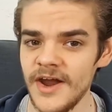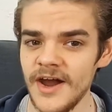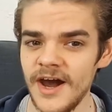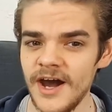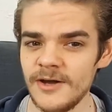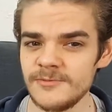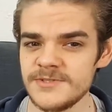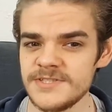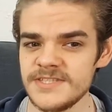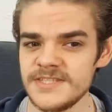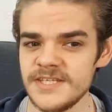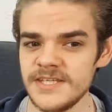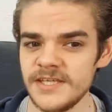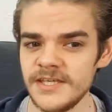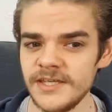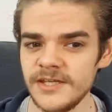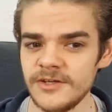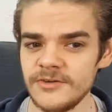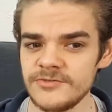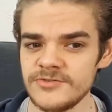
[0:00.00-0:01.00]
I was
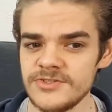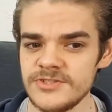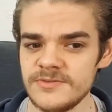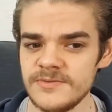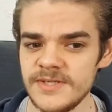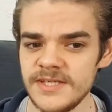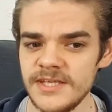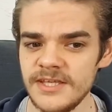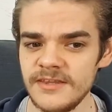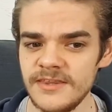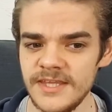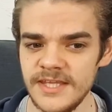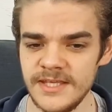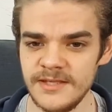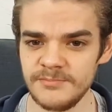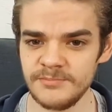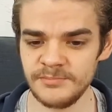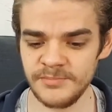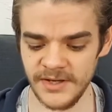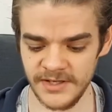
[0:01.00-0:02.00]
thinking of doing the
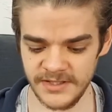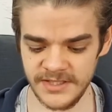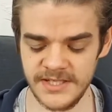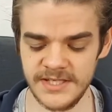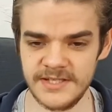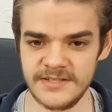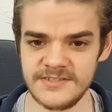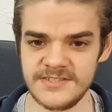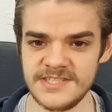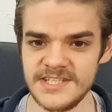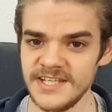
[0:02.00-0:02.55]
bucket